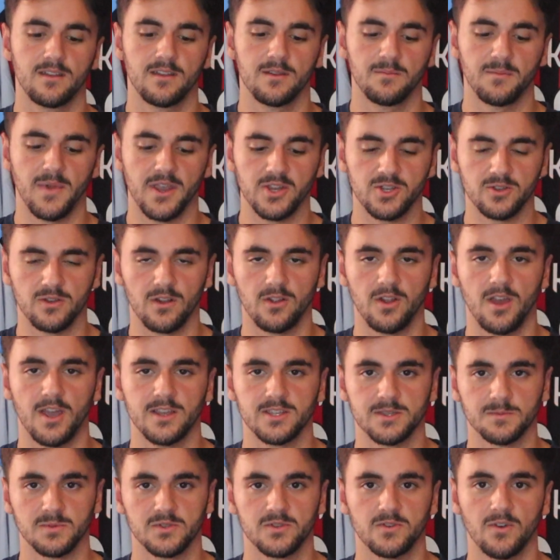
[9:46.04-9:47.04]
Make sure to like,
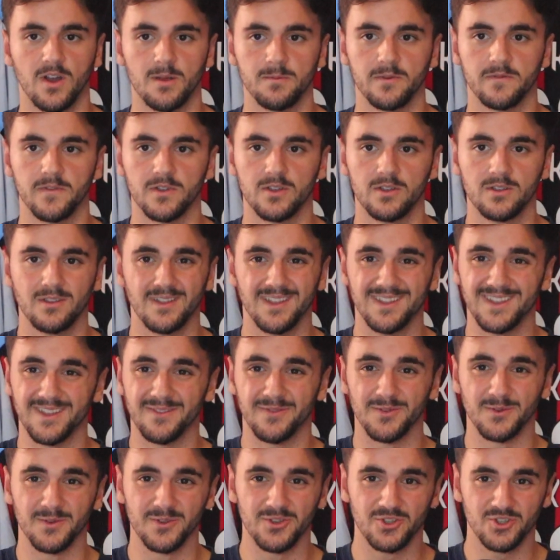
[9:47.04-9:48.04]
subscribe if
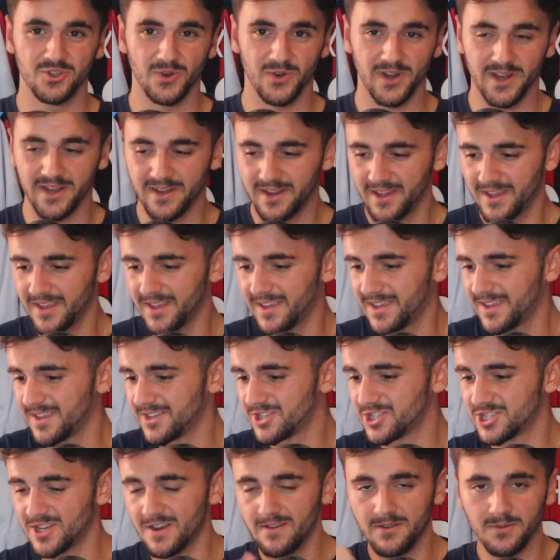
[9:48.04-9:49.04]
you enjoyed.
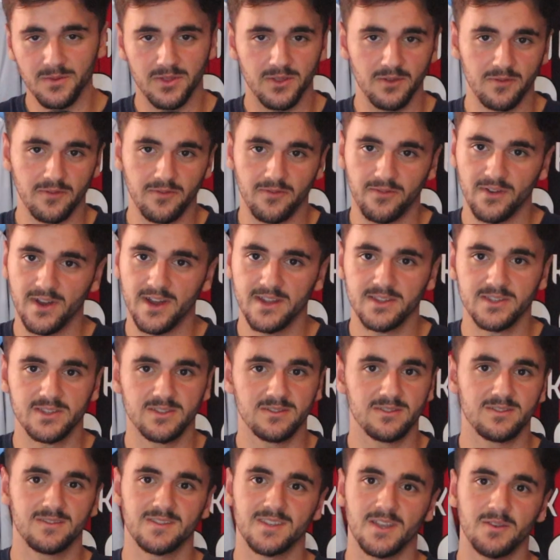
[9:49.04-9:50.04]
Share it with your
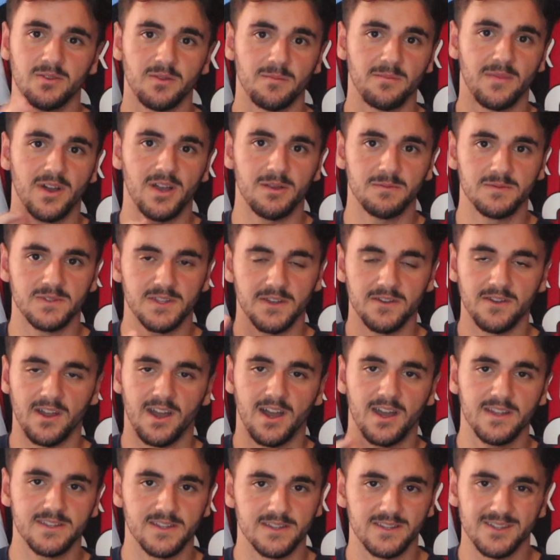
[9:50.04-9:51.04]
friends. Tell your mum, tell your
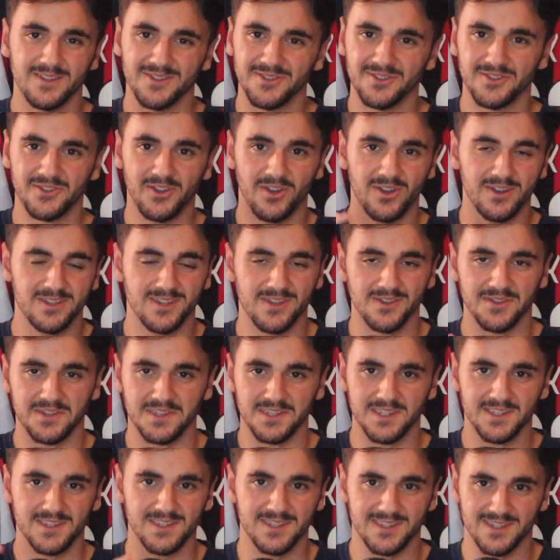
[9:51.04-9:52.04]
auntie, tell your dog, tell your
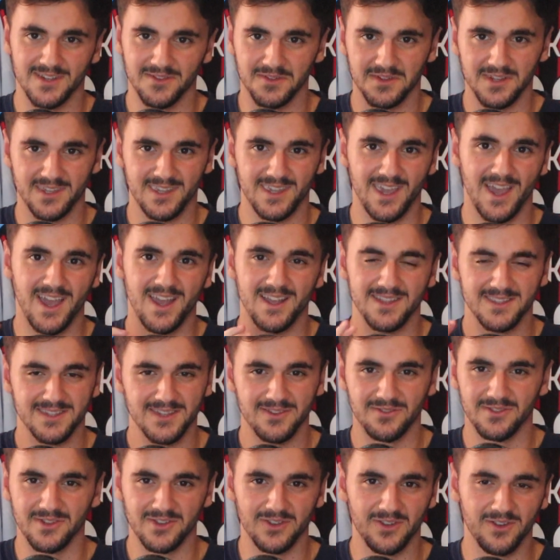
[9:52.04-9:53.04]
sister, tell your cat,
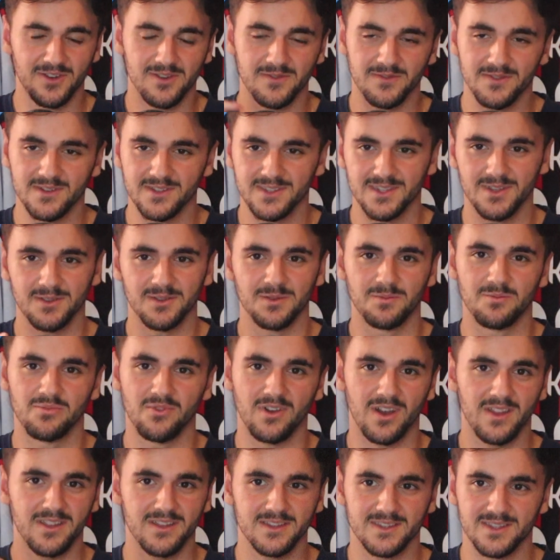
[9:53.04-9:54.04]
tell your girlfriend, tell your
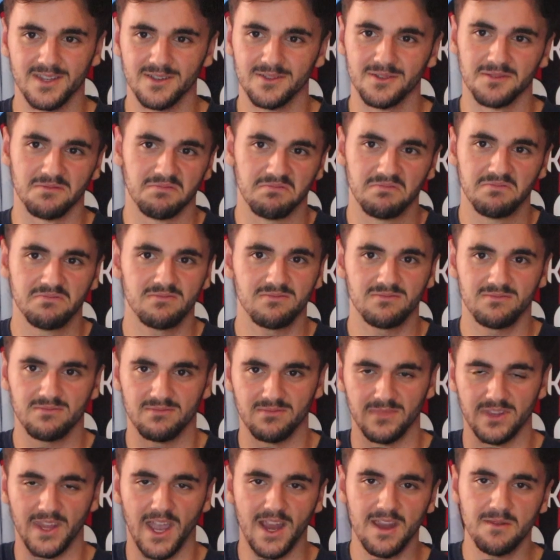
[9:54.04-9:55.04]
brother, tell your
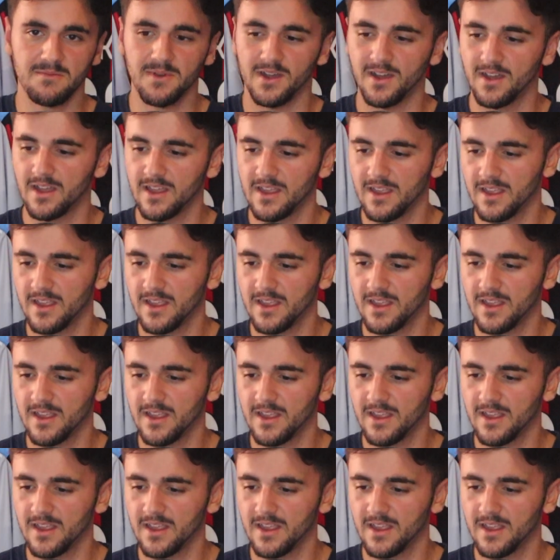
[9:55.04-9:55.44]
neighbor.